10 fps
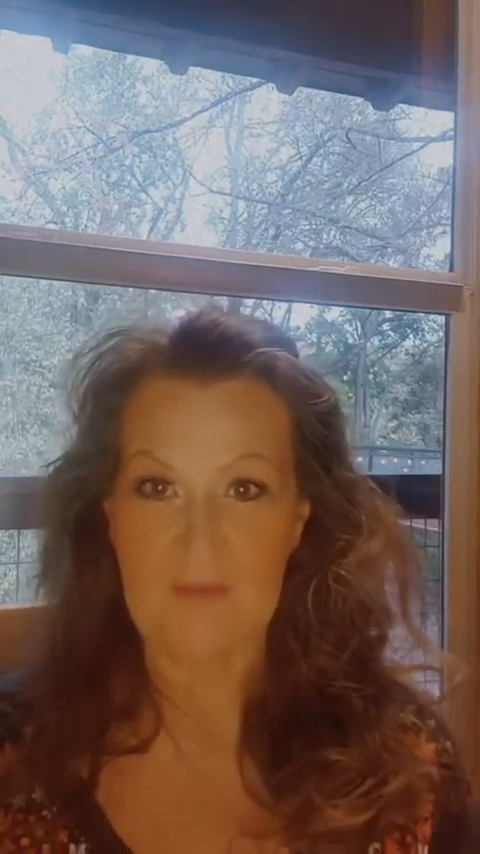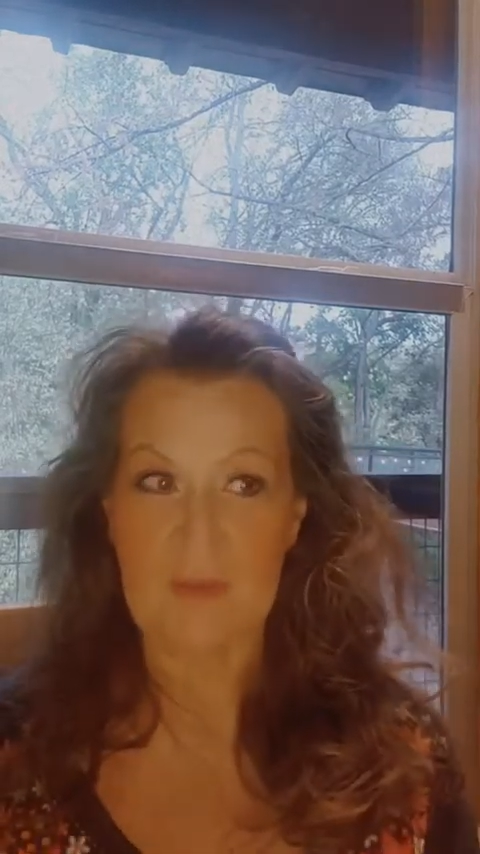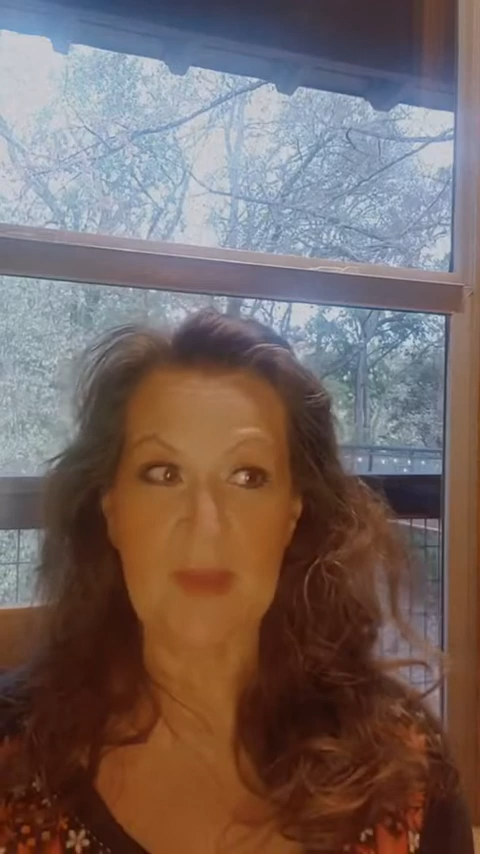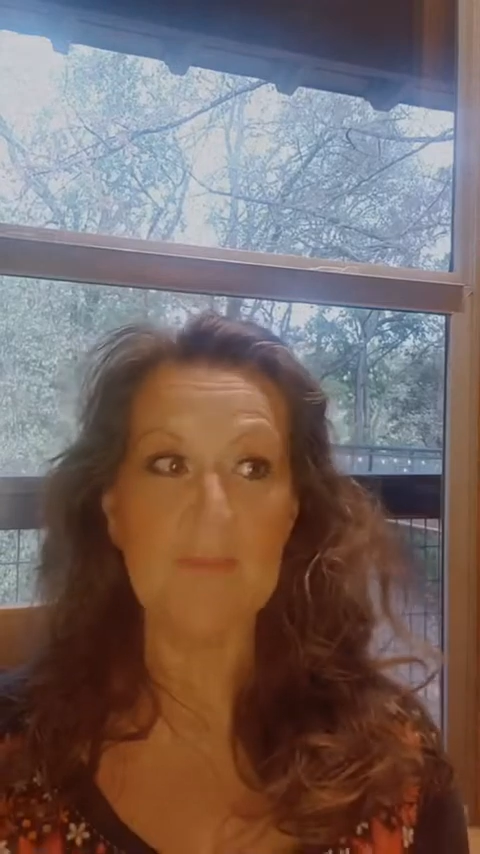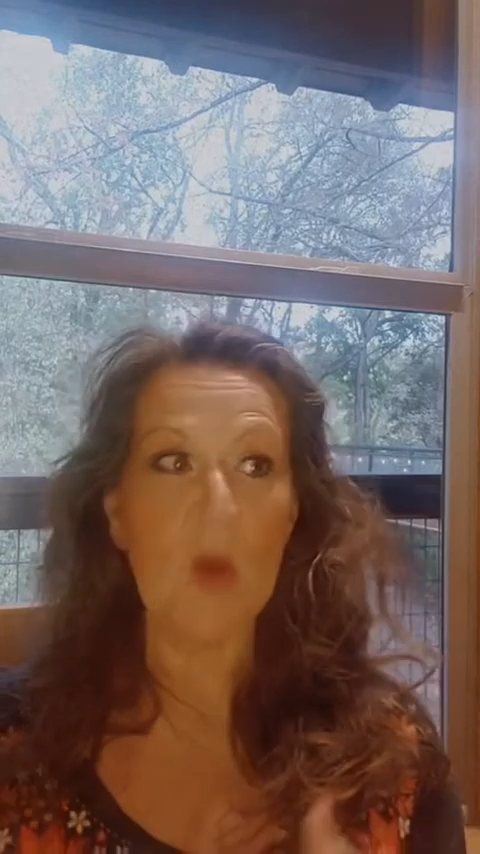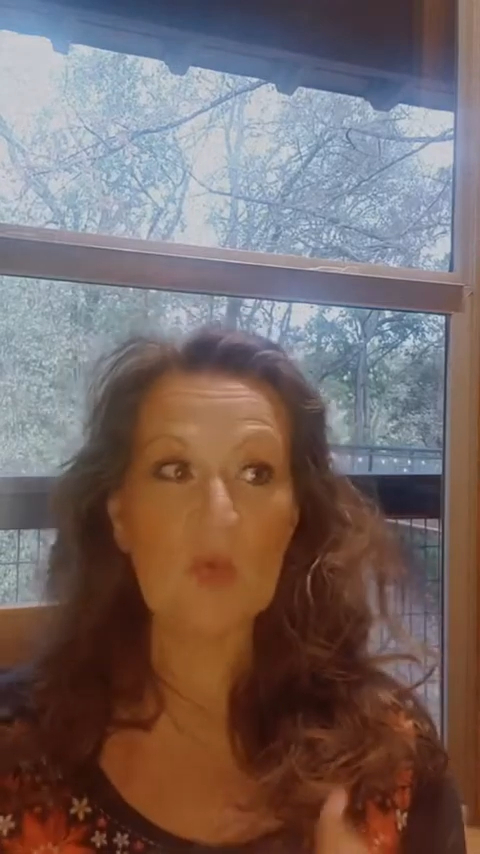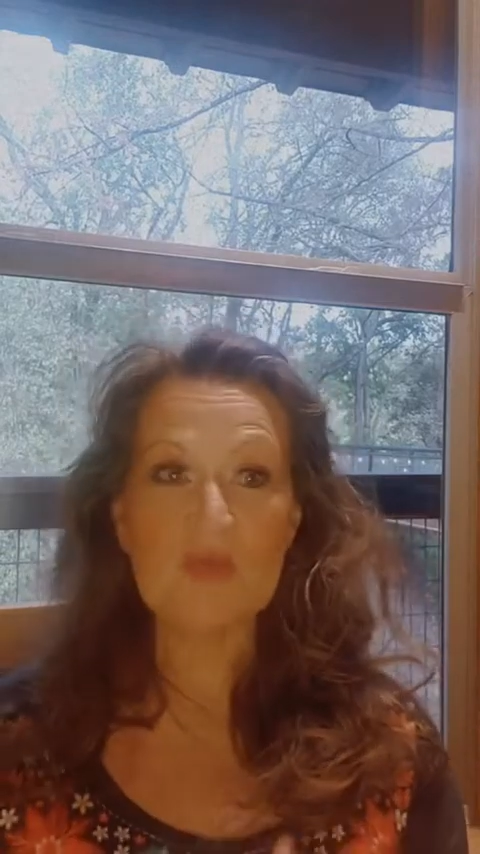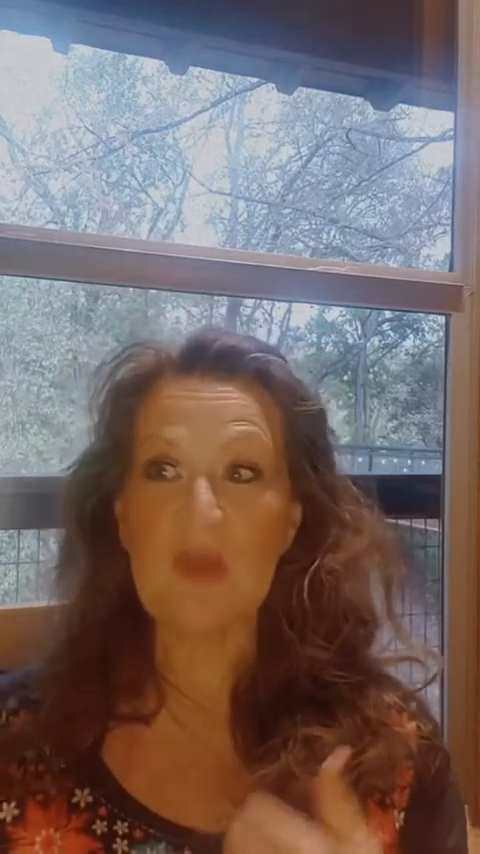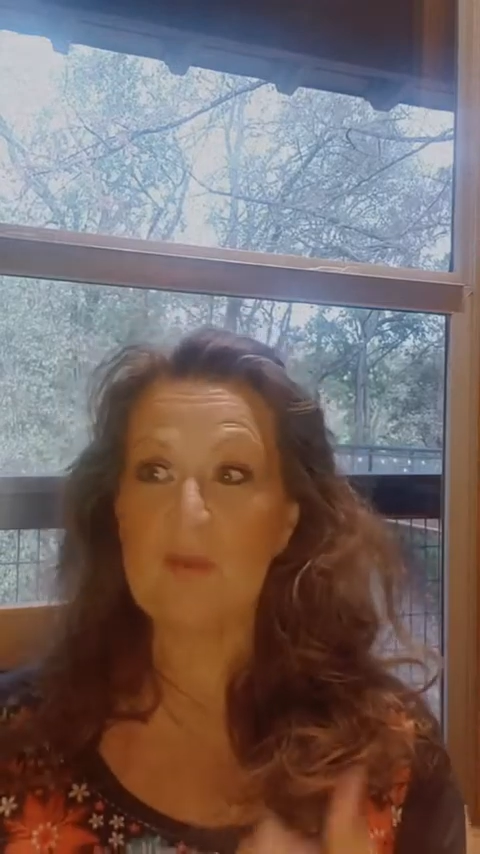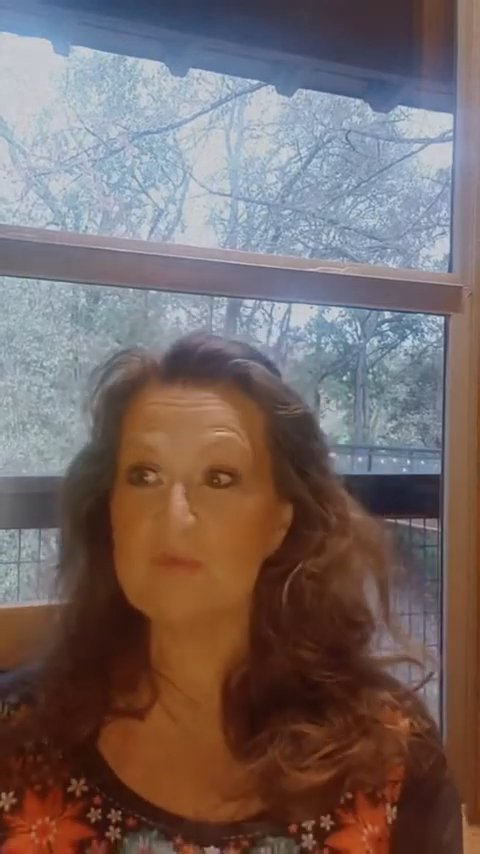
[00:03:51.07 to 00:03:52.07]
Am I
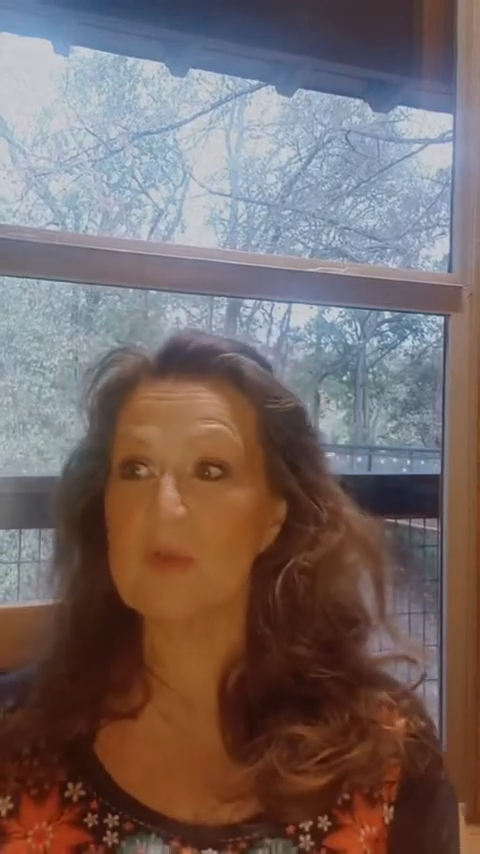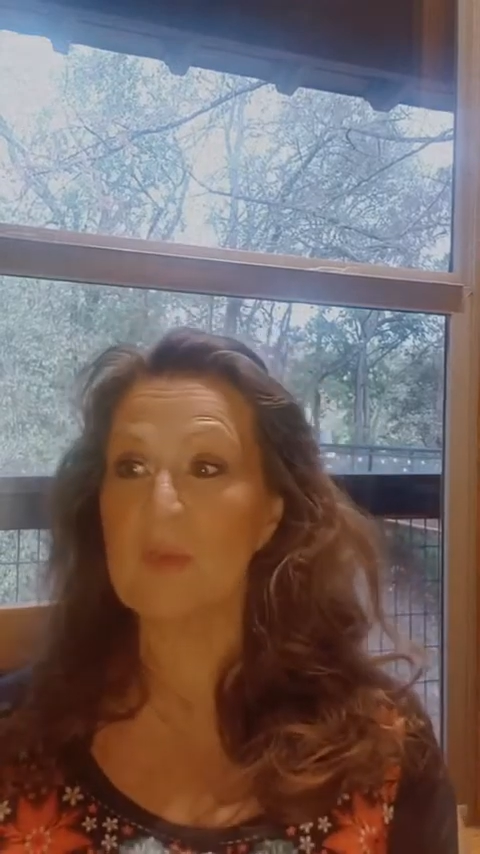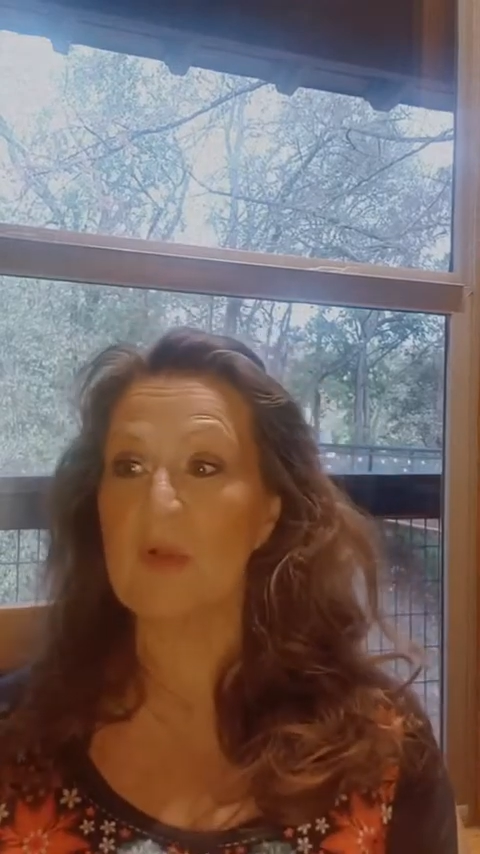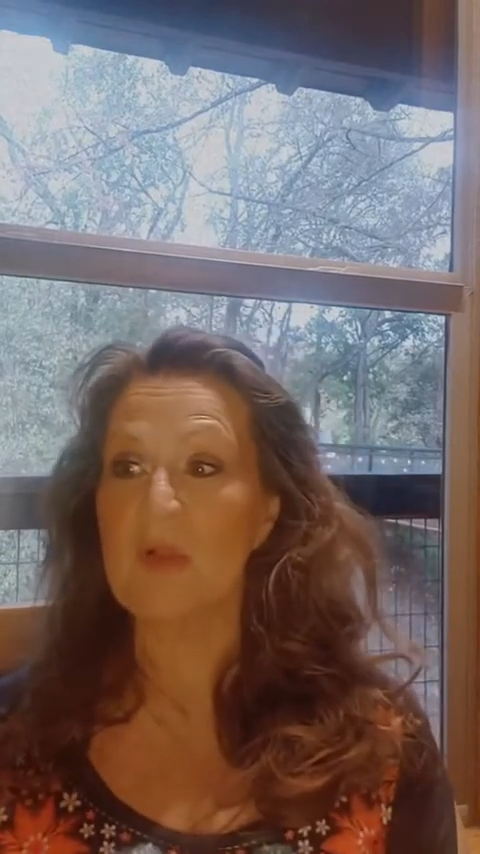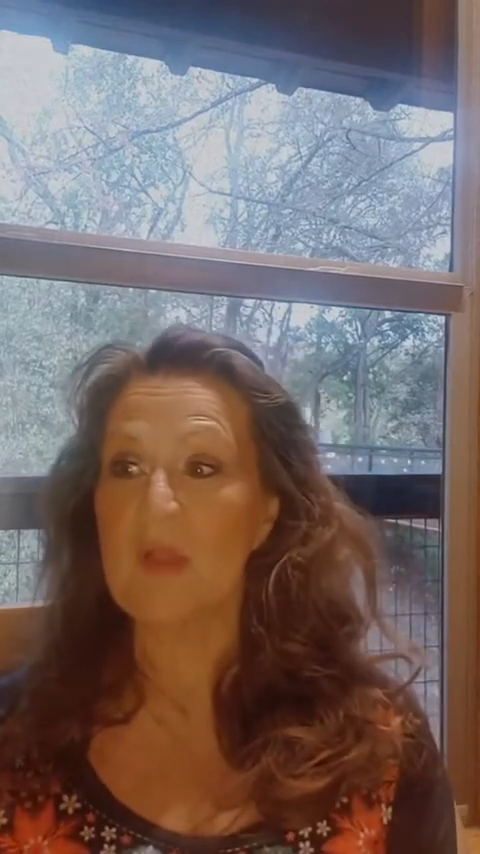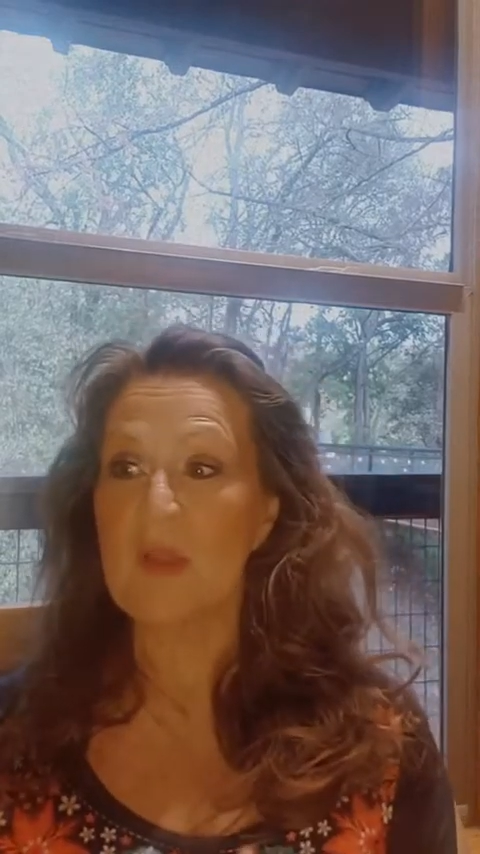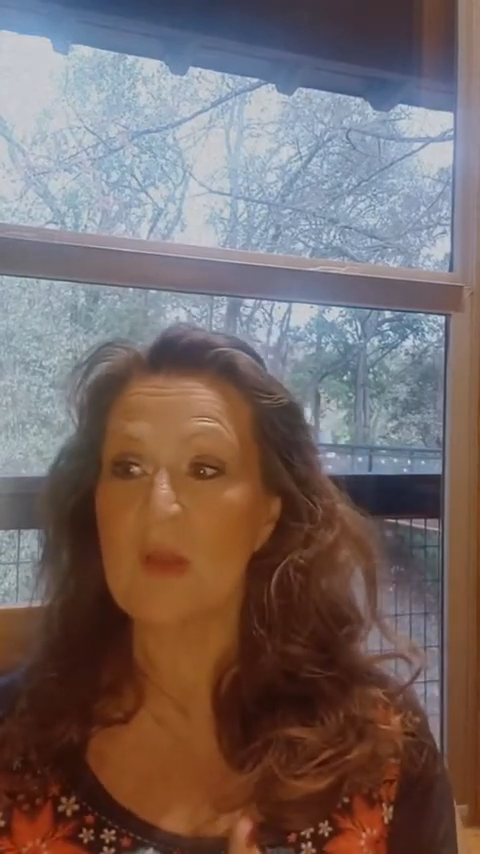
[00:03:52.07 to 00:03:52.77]
most comfortable?